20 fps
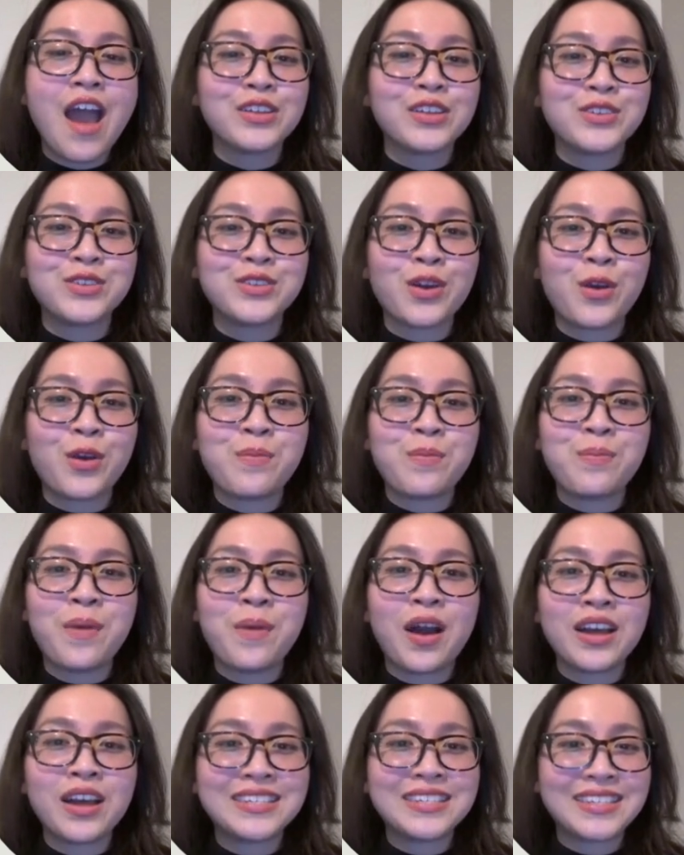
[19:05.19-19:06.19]
So
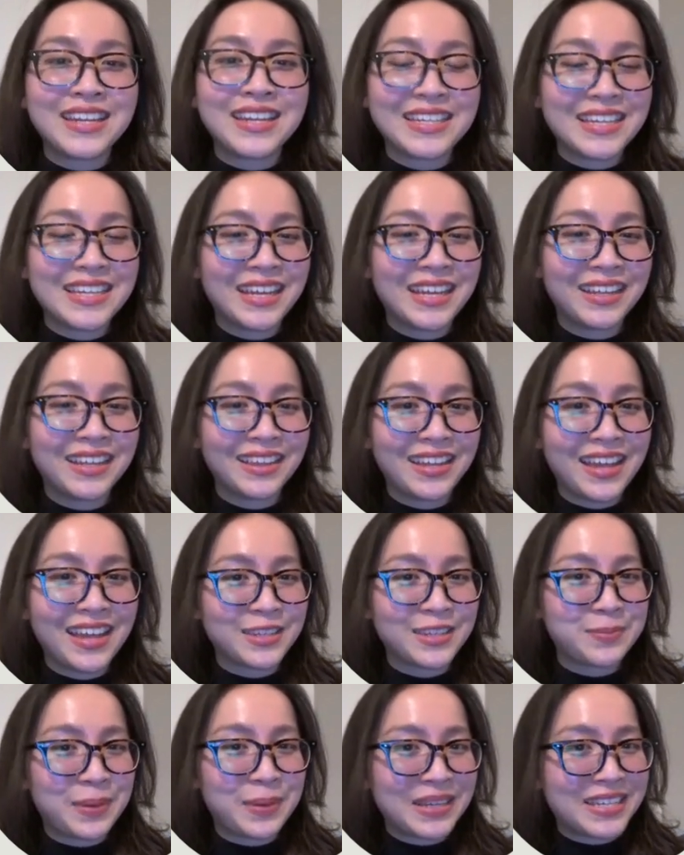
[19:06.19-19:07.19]
by setting clear
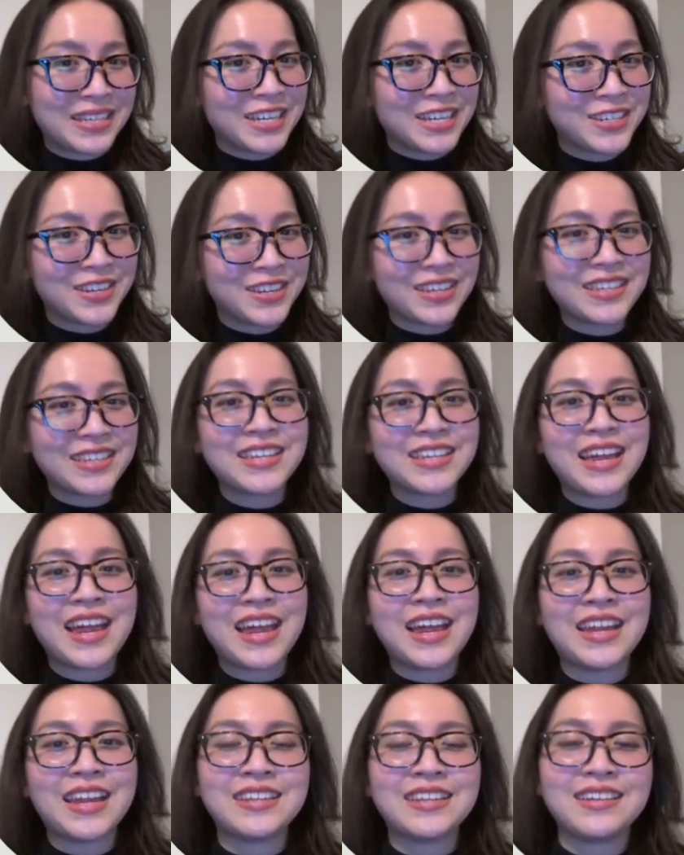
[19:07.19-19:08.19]
expectations
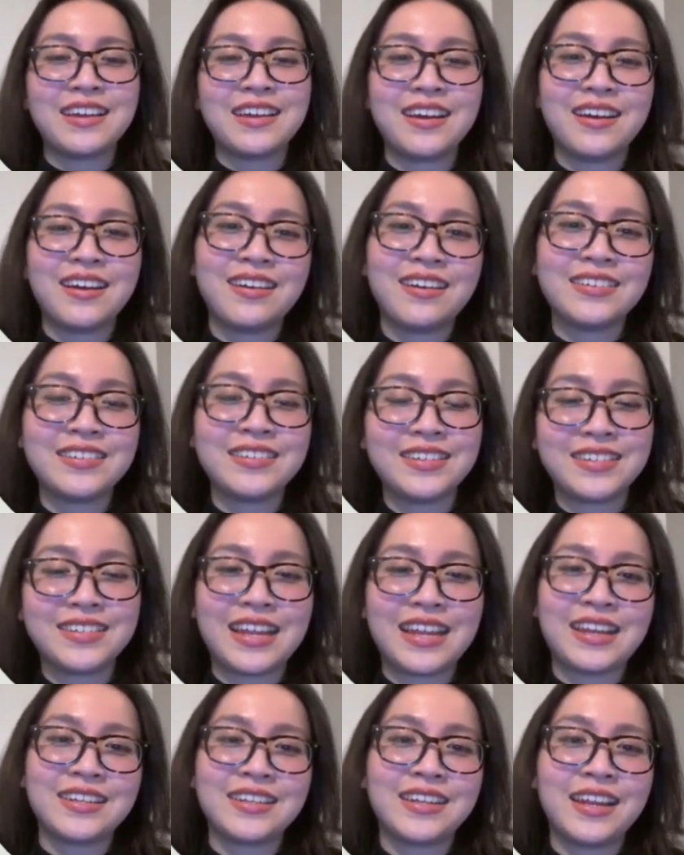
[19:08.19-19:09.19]
and
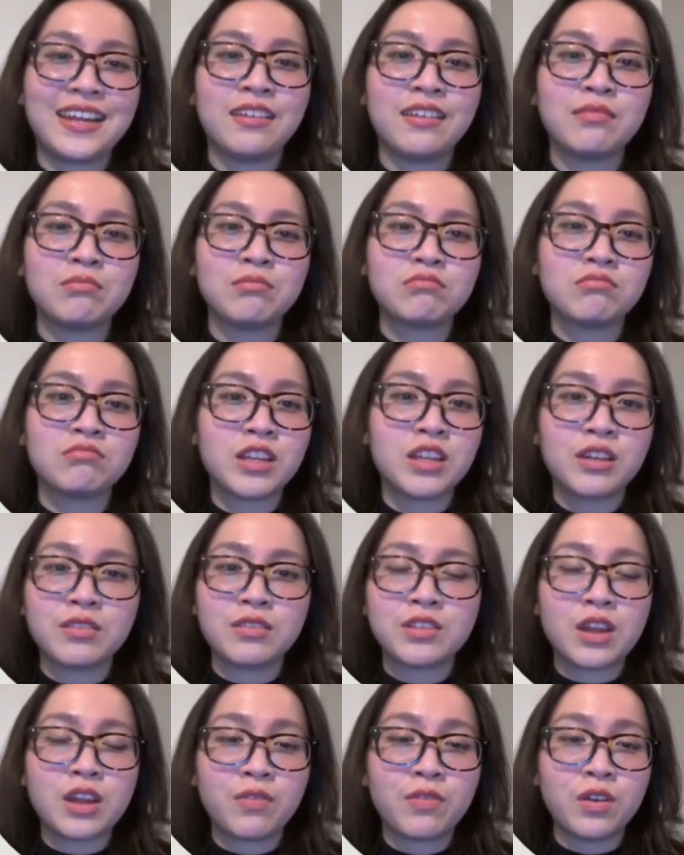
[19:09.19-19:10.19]
understanding the
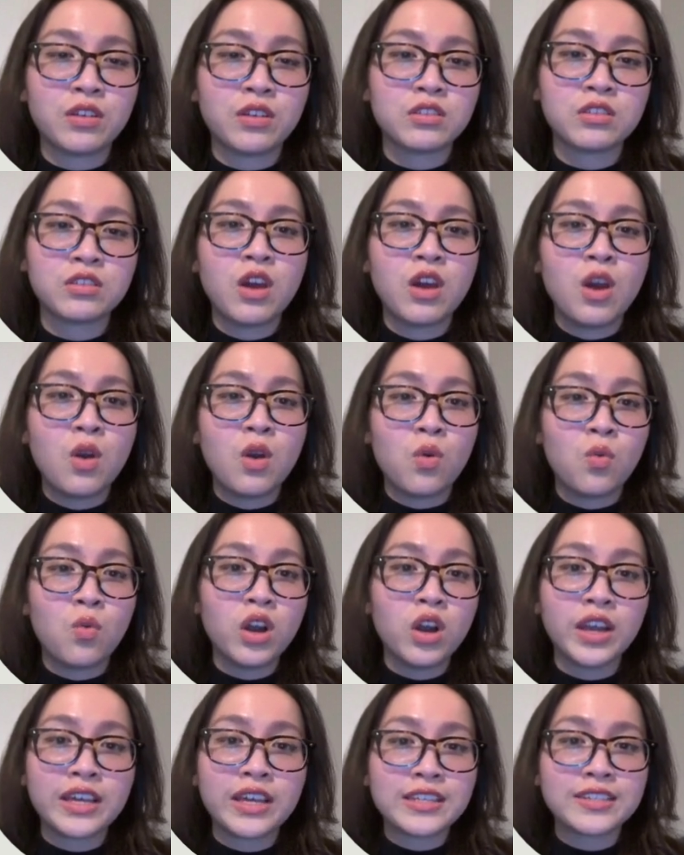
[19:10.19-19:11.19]
diverse
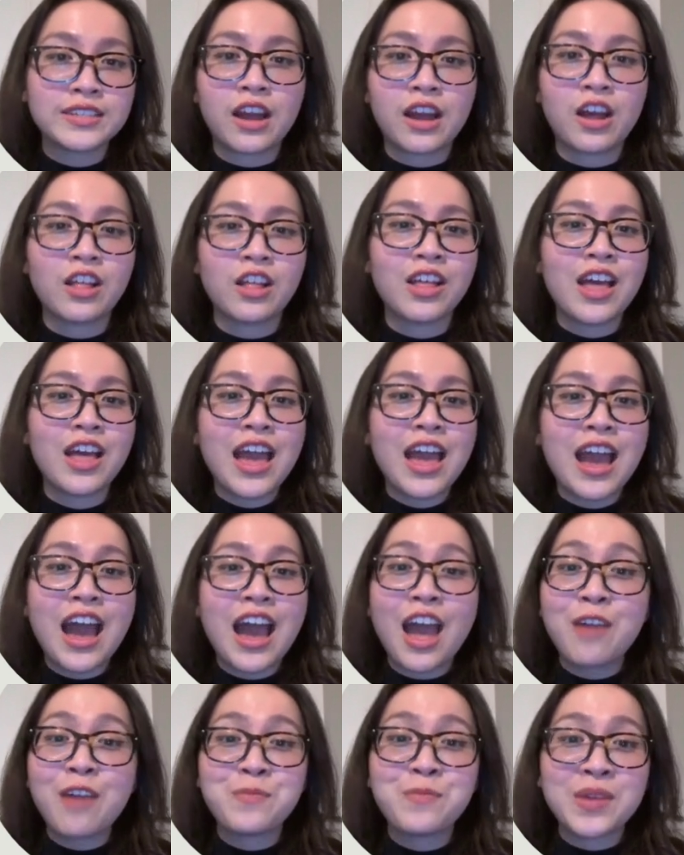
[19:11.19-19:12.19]
working style,
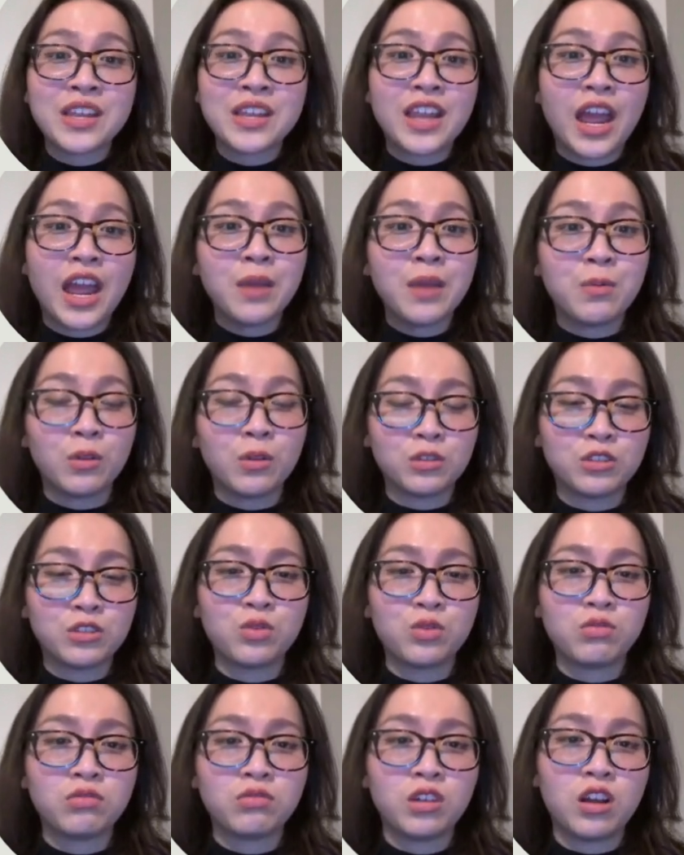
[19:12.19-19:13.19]
I've been able
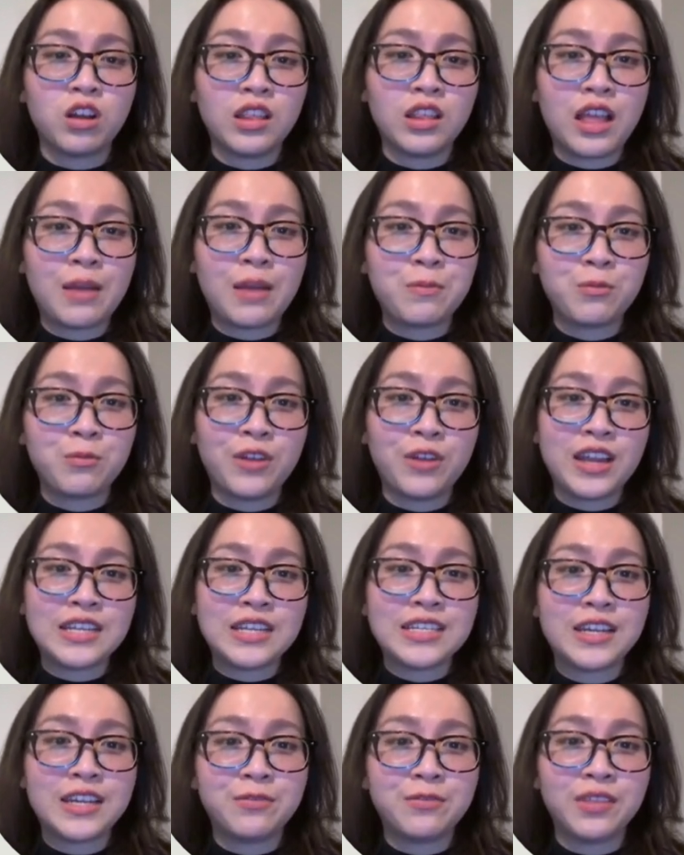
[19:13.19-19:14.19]
to
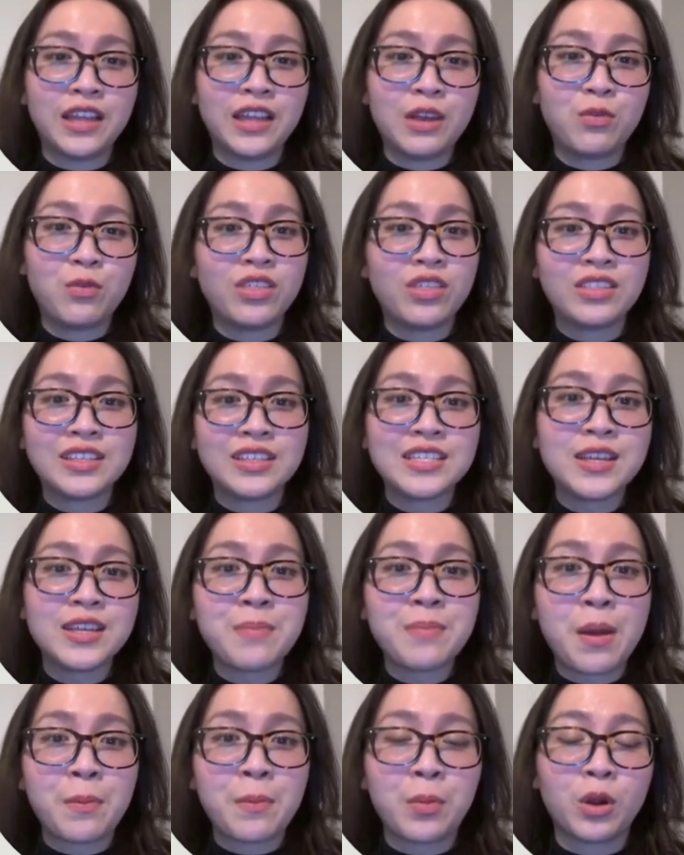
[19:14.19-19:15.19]
collaboratively with team
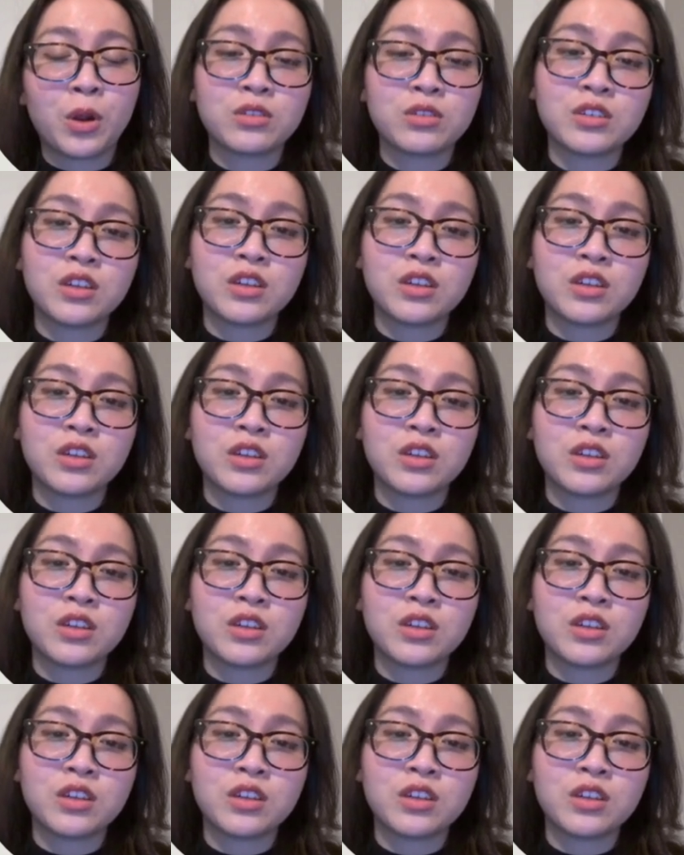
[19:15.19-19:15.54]
members.